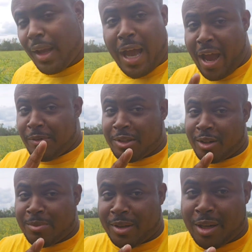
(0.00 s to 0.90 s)
I haven't
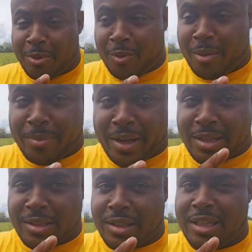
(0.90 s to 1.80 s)
showed you my number 1
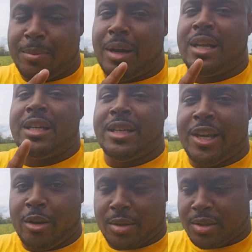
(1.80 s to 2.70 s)
beans just yet, but I did
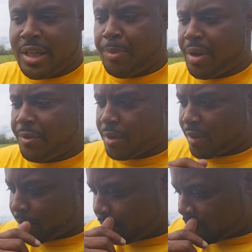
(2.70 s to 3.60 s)
give you a sneak preview
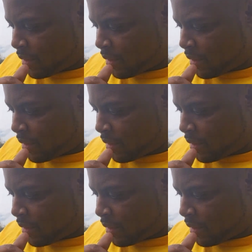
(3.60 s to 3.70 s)
of them.